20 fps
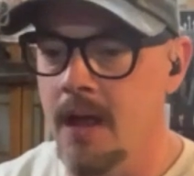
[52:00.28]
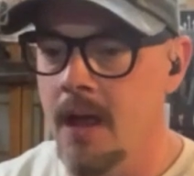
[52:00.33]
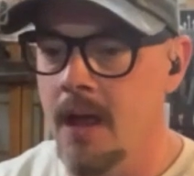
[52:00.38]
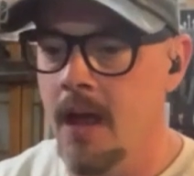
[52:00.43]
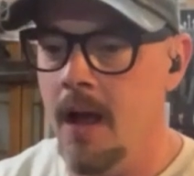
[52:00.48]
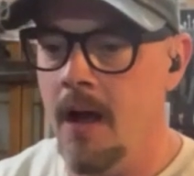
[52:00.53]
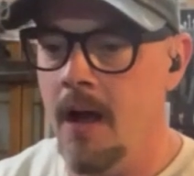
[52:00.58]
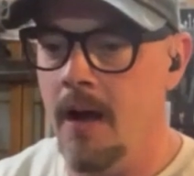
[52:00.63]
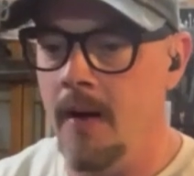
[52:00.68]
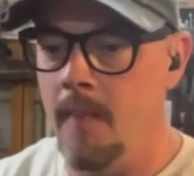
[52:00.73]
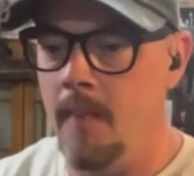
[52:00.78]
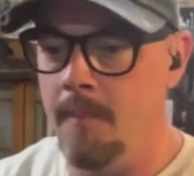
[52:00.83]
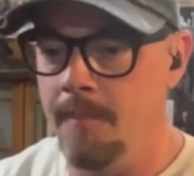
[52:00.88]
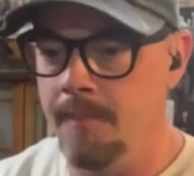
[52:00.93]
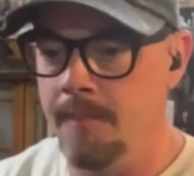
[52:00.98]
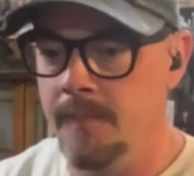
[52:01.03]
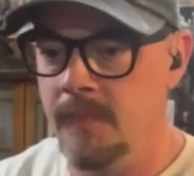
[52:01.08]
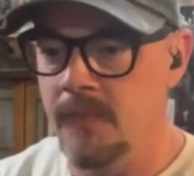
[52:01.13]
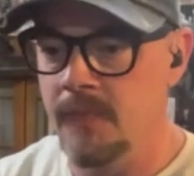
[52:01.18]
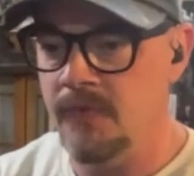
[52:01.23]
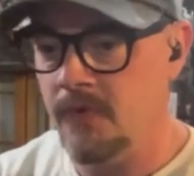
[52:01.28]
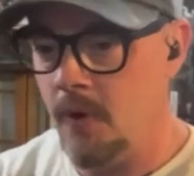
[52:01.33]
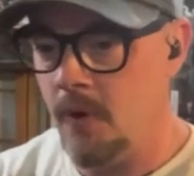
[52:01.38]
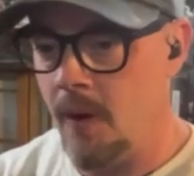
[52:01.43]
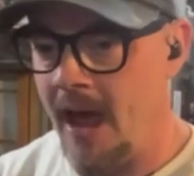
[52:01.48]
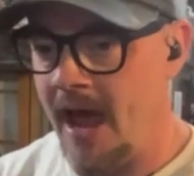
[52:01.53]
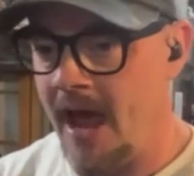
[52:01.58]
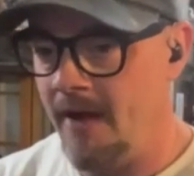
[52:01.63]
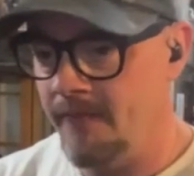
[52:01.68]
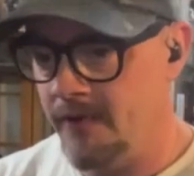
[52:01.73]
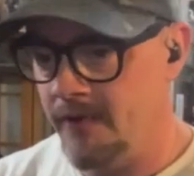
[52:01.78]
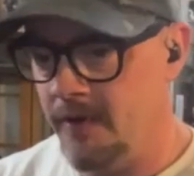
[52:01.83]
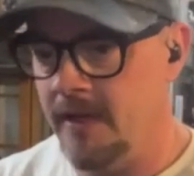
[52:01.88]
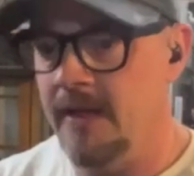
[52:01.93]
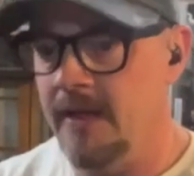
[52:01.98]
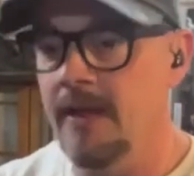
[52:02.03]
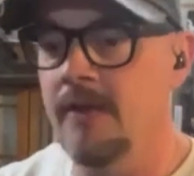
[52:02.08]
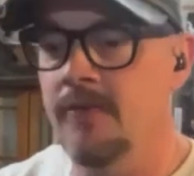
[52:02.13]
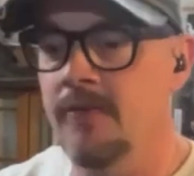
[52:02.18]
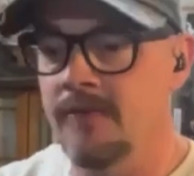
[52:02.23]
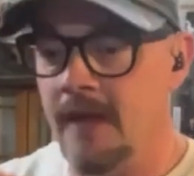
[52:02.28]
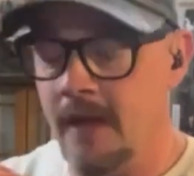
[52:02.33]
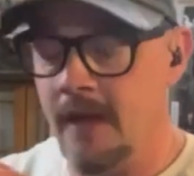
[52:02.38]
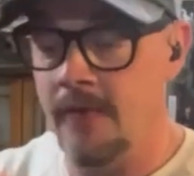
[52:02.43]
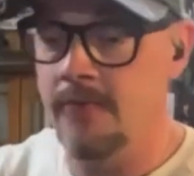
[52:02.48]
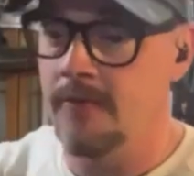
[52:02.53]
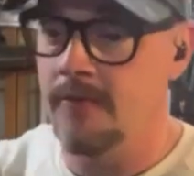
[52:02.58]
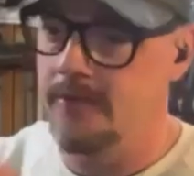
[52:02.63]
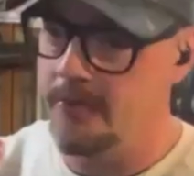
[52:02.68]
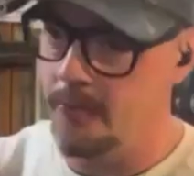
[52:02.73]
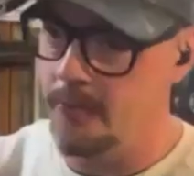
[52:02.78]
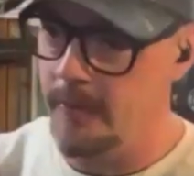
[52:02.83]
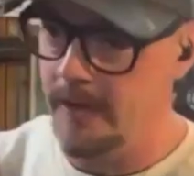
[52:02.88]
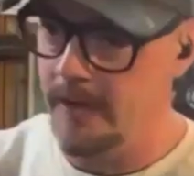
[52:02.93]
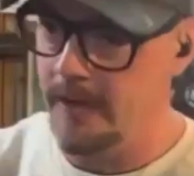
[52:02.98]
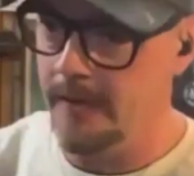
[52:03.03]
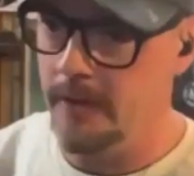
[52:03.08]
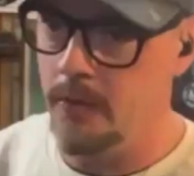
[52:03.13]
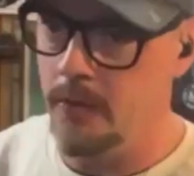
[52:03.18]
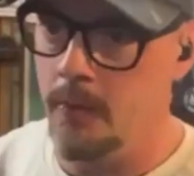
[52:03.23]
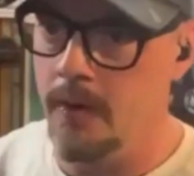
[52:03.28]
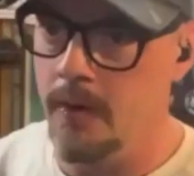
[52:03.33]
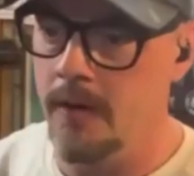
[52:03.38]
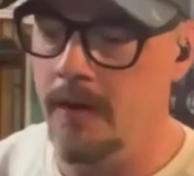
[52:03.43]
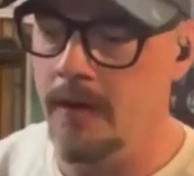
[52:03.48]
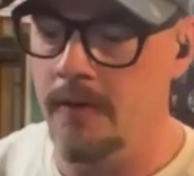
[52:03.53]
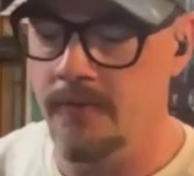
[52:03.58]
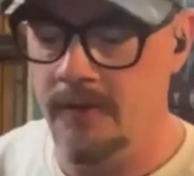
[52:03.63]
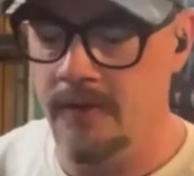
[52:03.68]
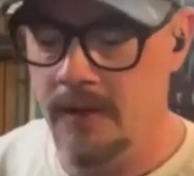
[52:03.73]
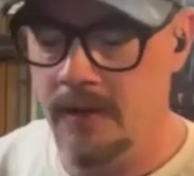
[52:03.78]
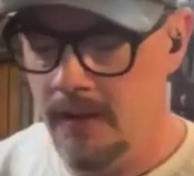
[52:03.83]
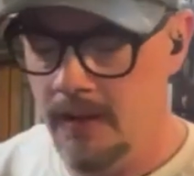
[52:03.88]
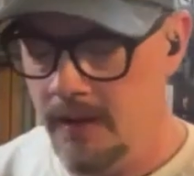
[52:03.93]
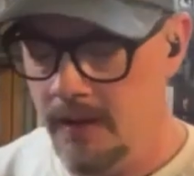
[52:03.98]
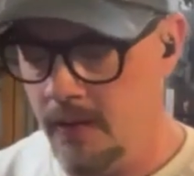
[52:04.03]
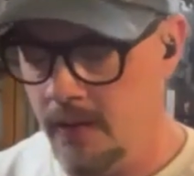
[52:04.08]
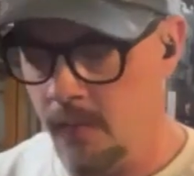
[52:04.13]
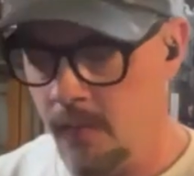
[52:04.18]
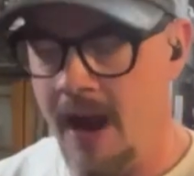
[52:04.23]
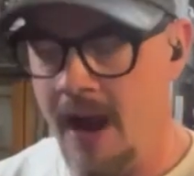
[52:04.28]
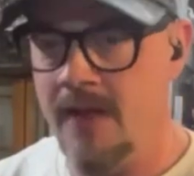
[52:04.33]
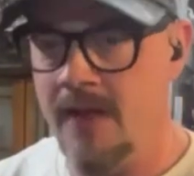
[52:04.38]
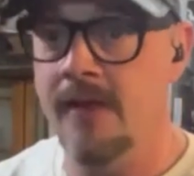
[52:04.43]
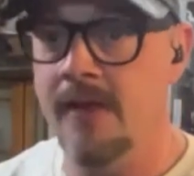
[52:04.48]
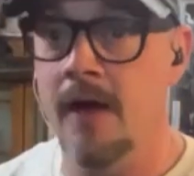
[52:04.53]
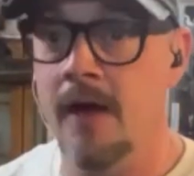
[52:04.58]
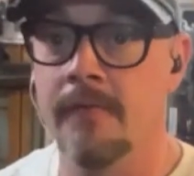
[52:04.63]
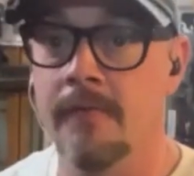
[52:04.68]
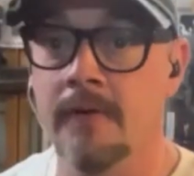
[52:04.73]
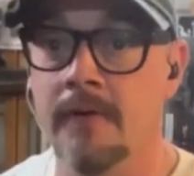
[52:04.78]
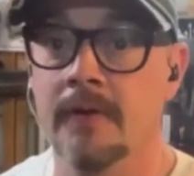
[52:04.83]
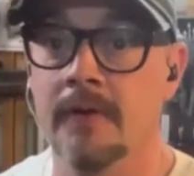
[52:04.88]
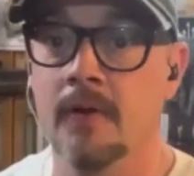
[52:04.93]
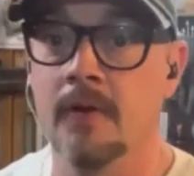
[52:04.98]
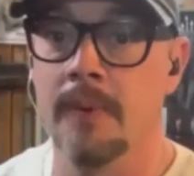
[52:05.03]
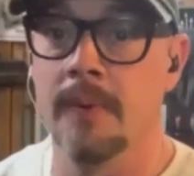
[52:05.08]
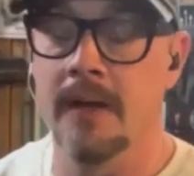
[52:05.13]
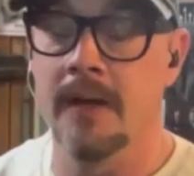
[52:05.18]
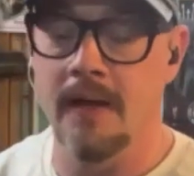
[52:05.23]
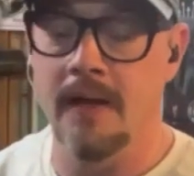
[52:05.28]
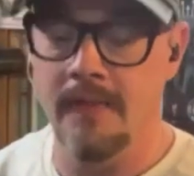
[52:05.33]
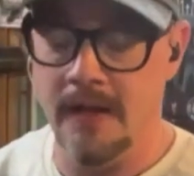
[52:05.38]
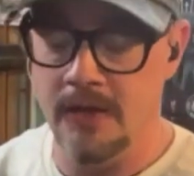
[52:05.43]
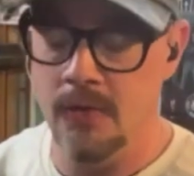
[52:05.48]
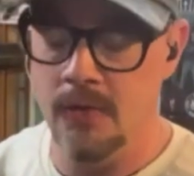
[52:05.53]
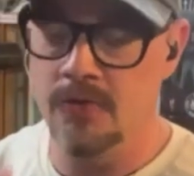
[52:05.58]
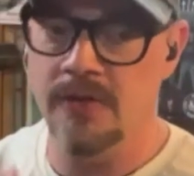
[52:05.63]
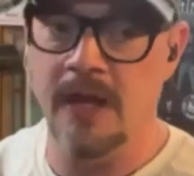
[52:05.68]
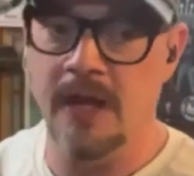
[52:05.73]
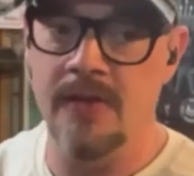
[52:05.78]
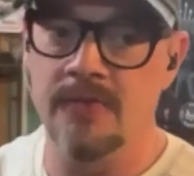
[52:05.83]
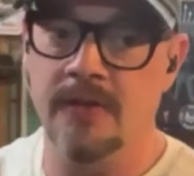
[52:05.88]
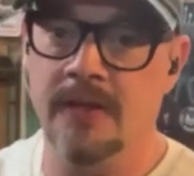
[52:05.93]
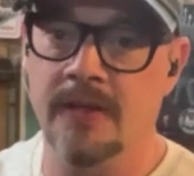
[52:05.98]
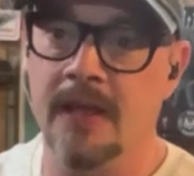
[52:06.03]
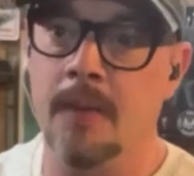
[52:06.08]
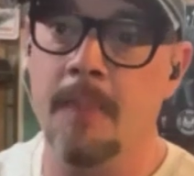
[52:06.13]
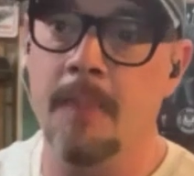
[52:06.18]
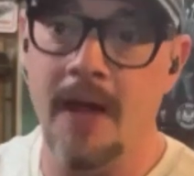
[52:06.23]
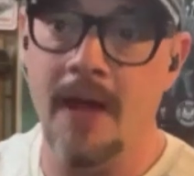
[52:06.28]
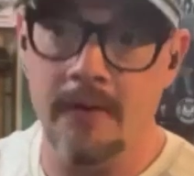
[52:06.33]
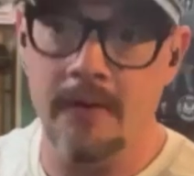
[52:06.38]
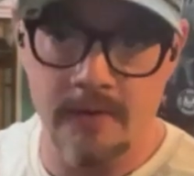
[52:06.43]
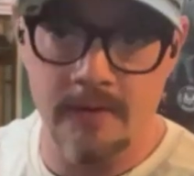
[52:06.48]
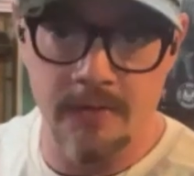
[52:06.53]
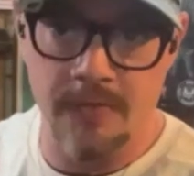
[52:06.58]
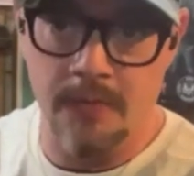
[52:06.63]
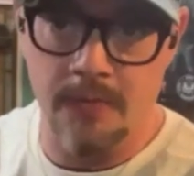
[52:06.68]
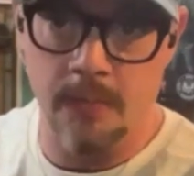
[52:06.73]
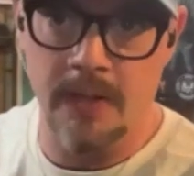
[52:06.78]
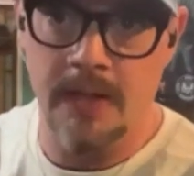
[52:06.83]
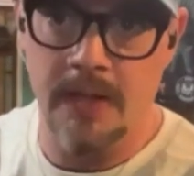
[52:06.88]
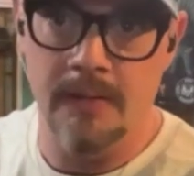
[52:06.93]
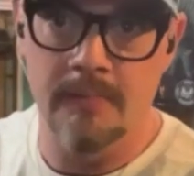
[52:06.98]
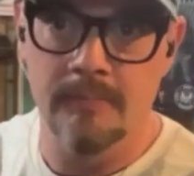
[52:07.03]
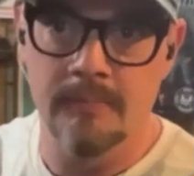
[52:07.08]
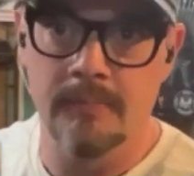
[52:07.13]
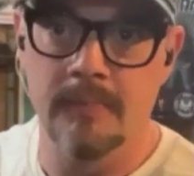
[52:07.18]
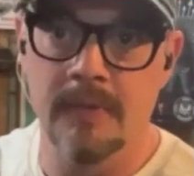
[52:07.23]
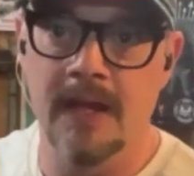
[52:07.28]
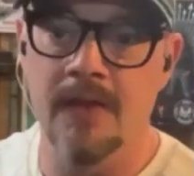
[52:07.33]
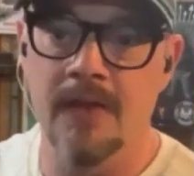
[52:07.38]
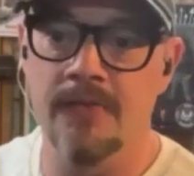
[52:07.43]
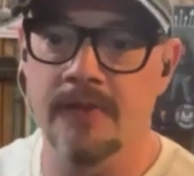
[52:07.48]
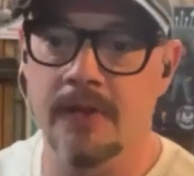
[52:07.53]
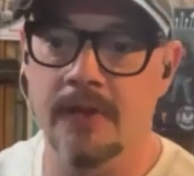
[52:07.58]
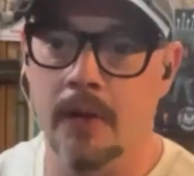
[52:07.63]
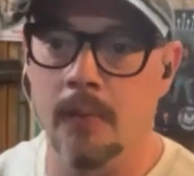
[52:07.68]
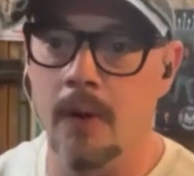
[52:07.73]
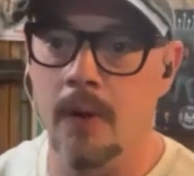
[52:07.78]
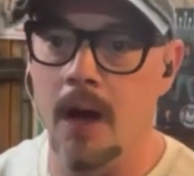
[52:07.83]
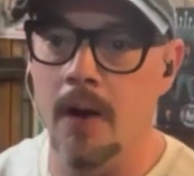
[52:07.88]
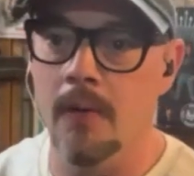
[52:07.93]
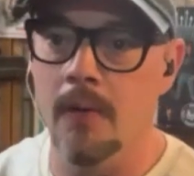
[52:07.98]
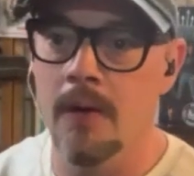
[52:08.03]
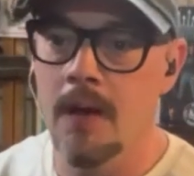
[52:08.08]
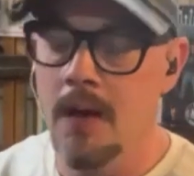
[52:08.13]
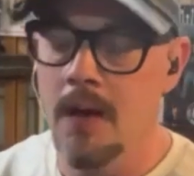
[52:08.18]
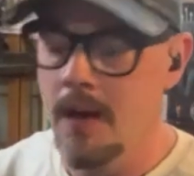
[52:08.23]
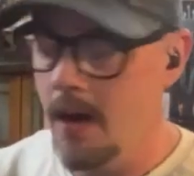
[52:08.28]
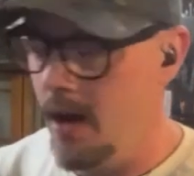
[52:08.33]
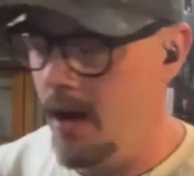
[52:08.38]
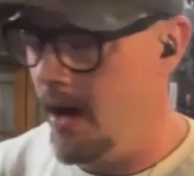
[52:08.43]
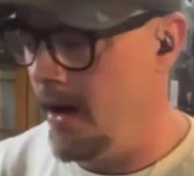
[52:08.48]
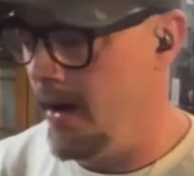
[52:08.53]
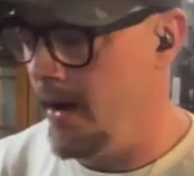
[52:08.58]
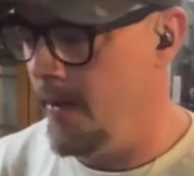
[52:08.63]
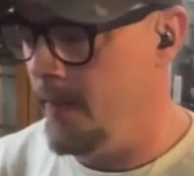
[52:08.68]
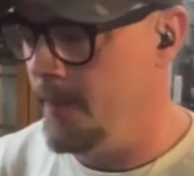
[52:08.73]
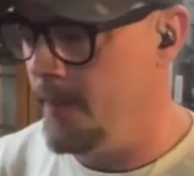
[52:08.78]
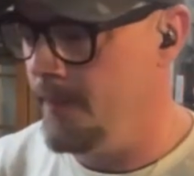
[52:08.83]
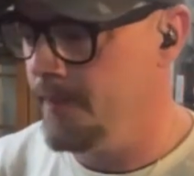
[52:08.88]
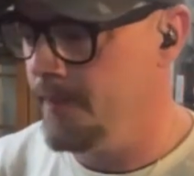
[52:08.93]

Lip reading: So after he says three little words, it rides out for a little bit, and then you change the kick pattern to three hits in a row. Um,